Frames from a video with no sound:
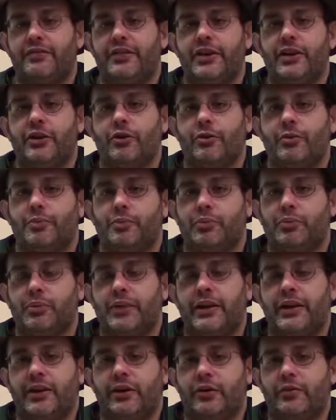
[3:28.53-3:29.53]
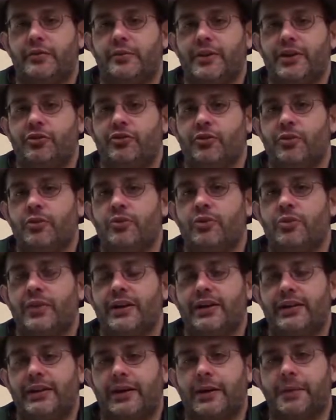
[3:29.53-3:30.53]
video playing over my shoulder
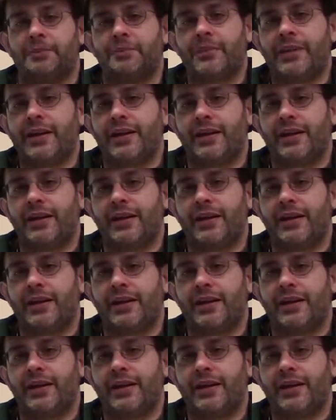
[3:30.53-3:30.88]
right now,